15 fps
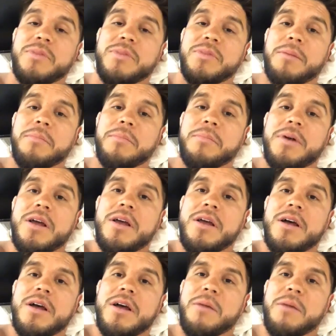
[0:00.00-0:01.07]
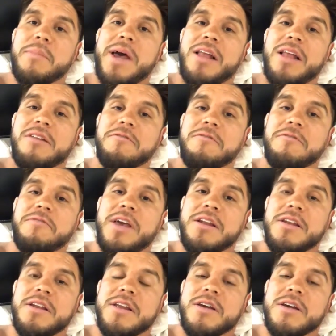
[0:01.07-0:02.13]
I'm elevating it with my
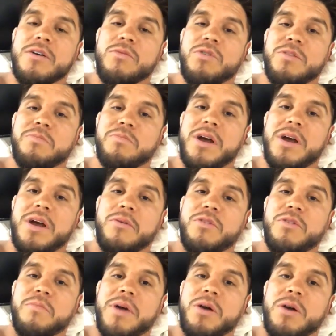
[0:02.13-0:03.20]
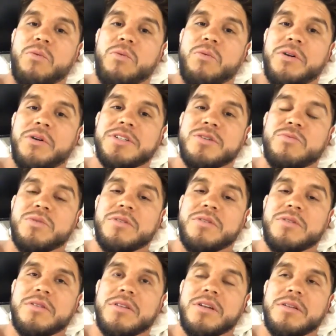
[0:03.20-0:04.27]
words but not just with my
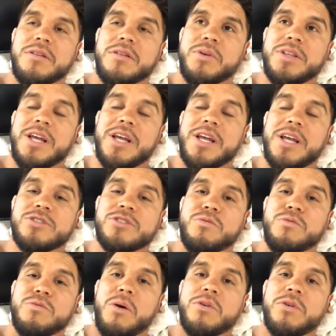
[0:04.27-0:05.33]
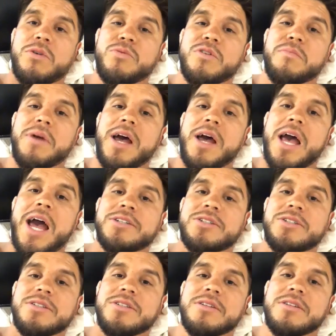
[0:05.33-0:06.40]
words, but with my action. But at the
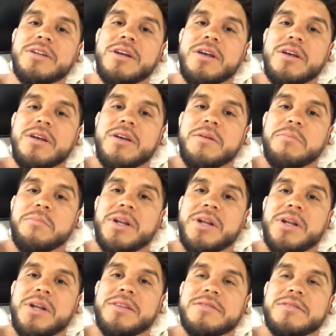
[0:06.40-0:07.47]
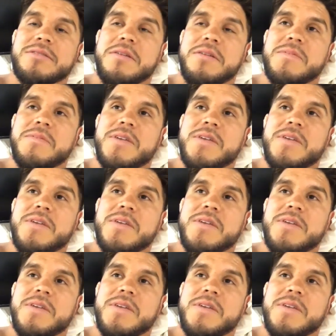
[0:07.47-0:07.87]
same time, it's a